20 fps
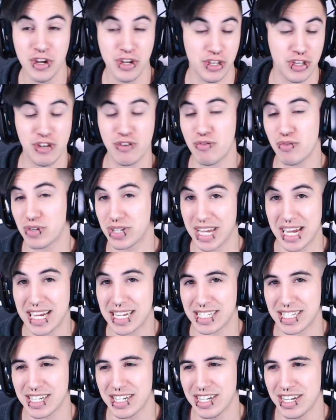you
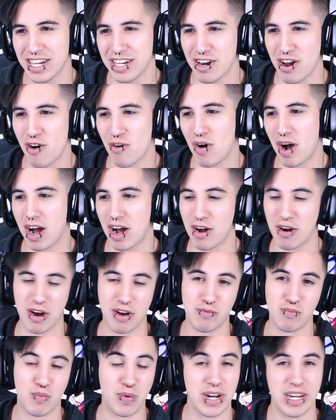get, you know,
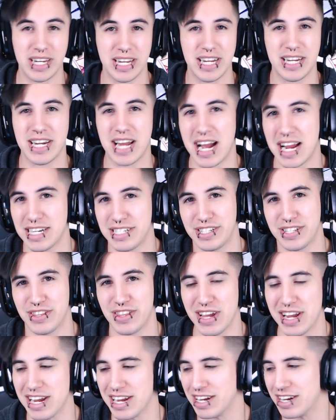a, a really nice
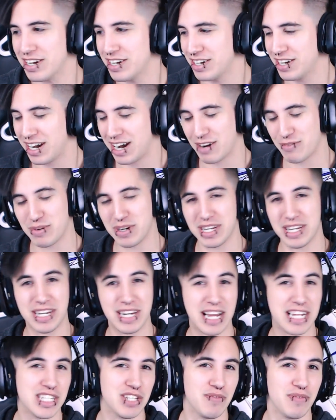thing, a really
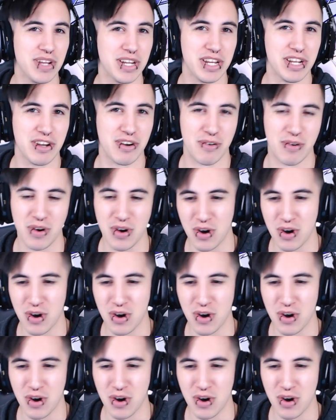nice video,